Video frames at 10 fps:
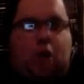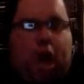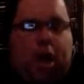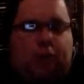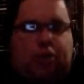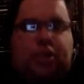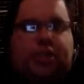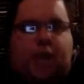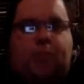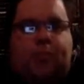um, to
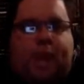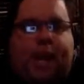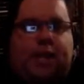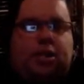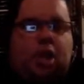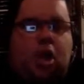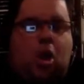some bands,